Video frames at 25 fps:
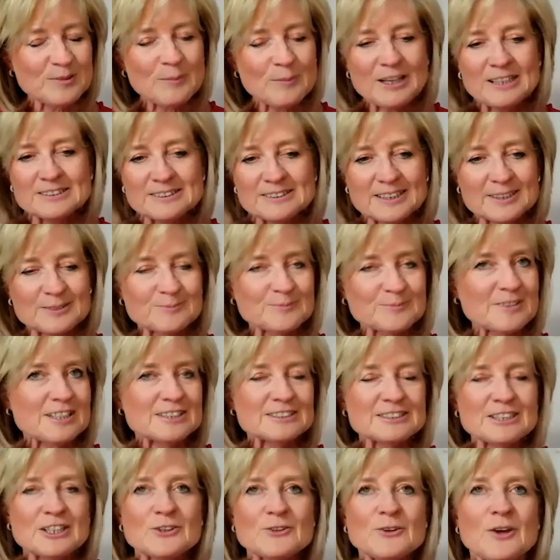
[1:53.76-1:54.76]
Amazing.
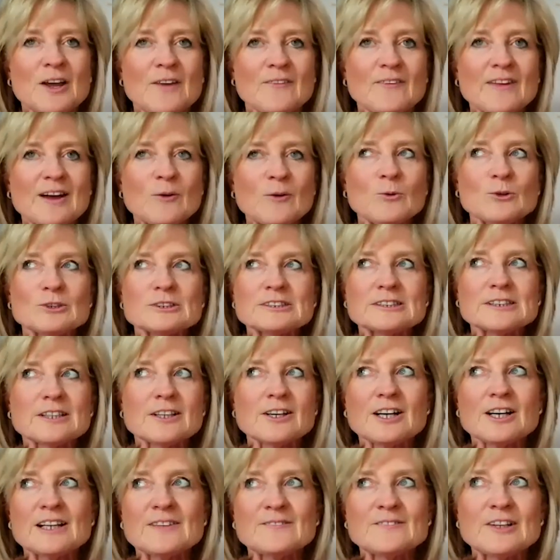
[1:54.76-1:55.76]
So that wasn't
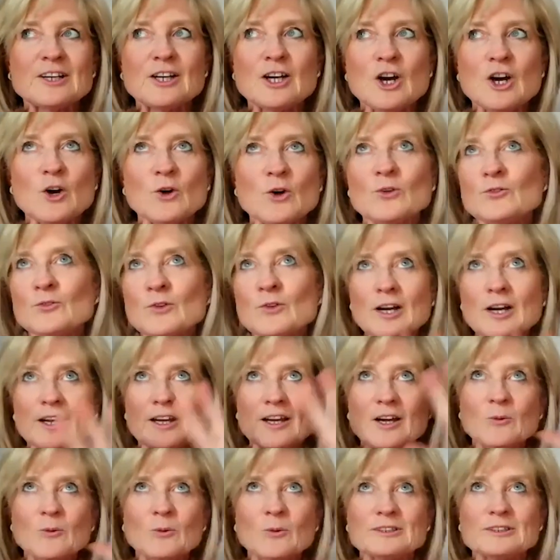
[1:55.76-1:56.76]
kind of a goal,
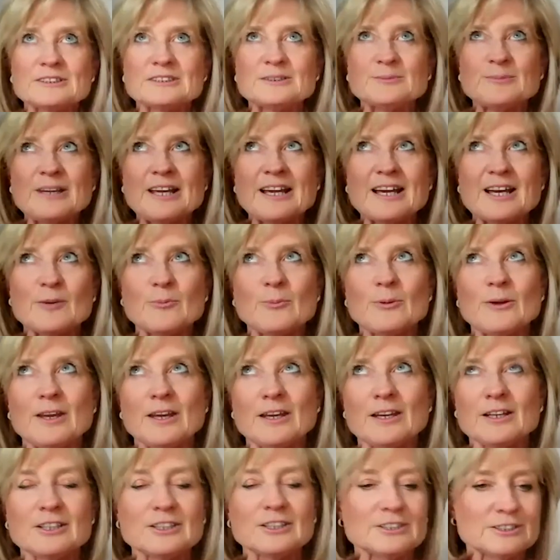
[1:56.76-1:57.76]
right? I want to be
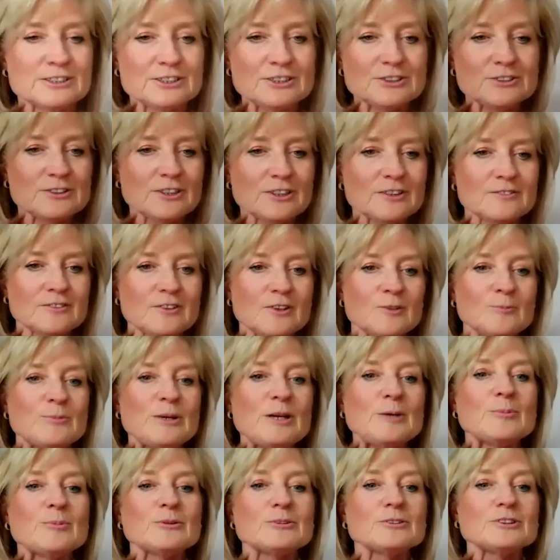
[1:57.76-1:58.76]
happy, because
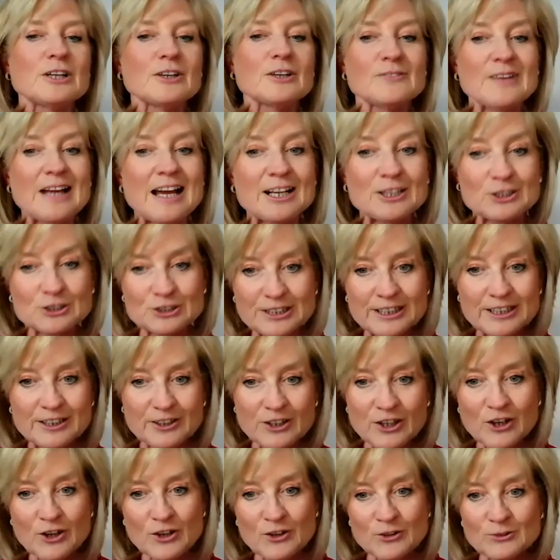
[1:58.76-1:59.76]
people don't actually
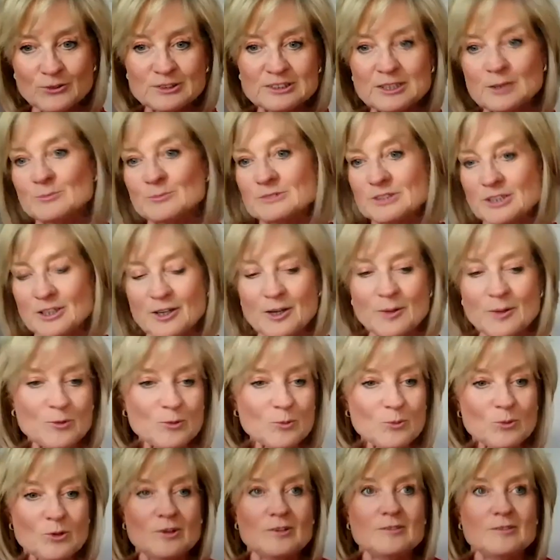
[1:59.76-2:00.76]
know
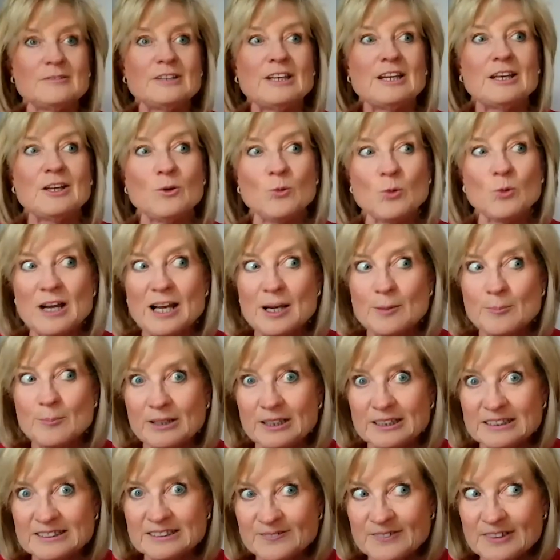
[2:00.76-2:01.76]
sometimes what
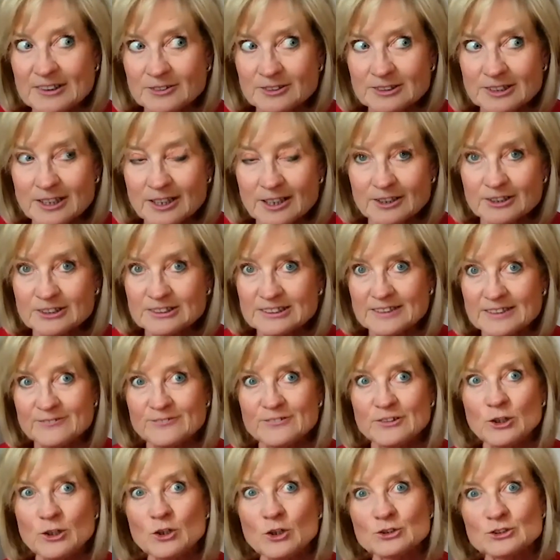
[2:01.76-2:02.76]
happiness feels like, because they've
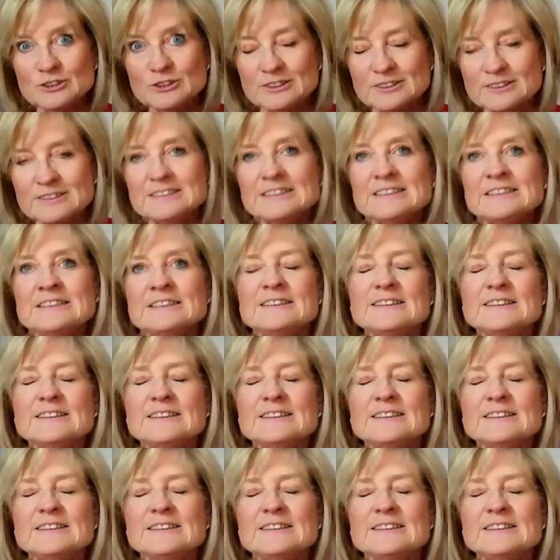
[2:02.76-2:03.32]
forgotten,